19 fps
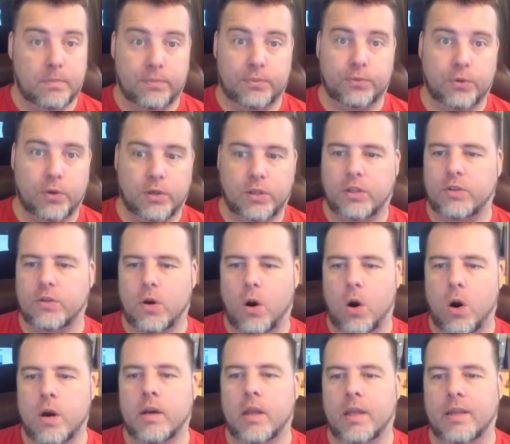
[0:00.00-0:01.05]
pretty
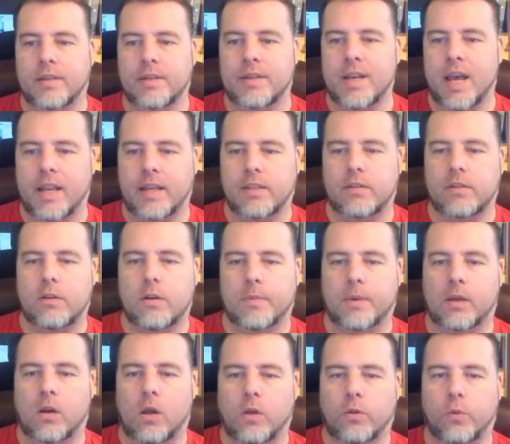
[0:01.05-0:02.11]
darn nice coming
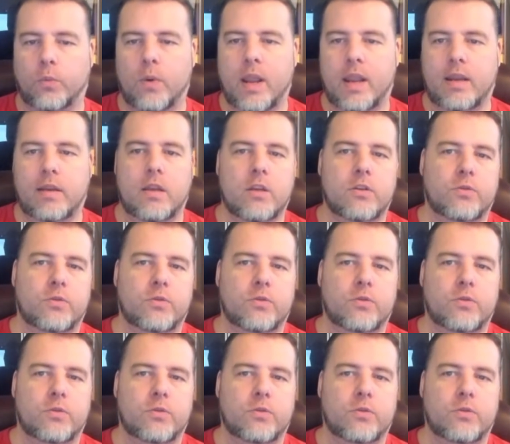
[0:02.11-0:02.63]
along the way.